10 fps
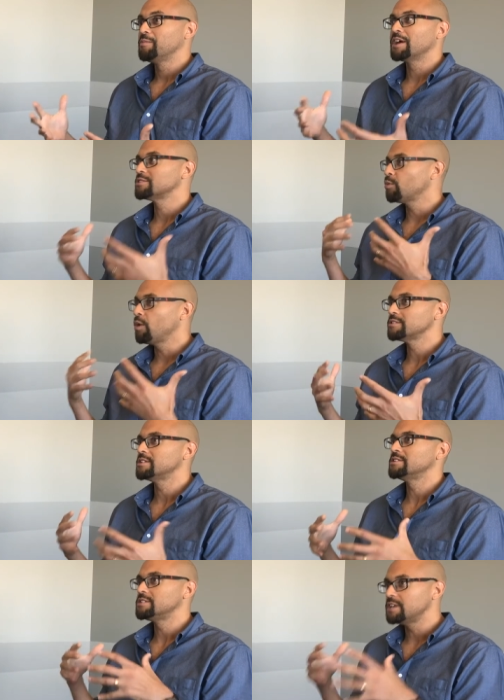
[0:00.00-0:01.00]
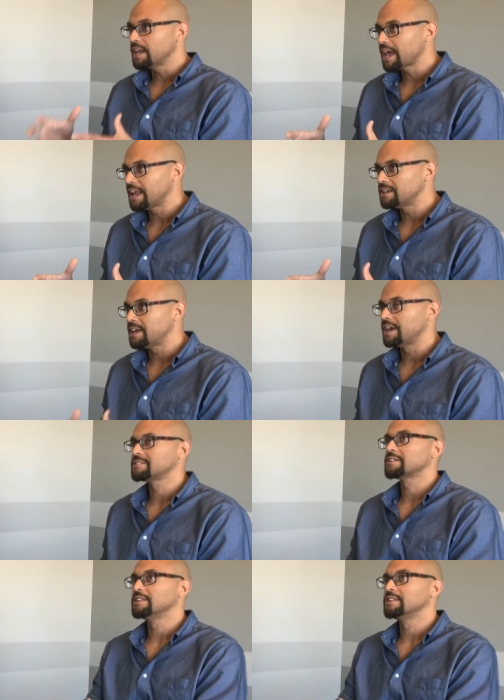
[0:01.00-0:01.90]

Because it wasn't sitting at a desk